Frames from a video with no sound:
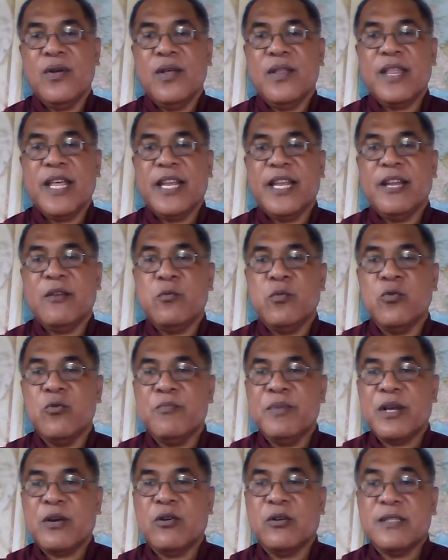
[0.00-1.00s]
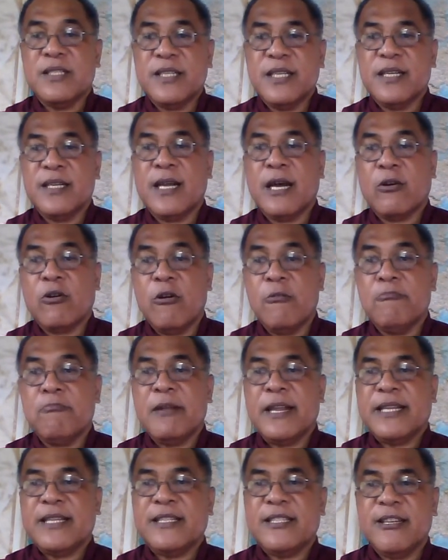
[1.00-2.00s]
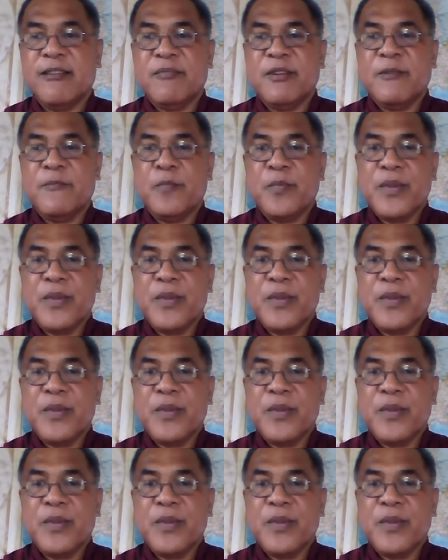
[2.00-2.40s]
Then it would be considered a complete sermon.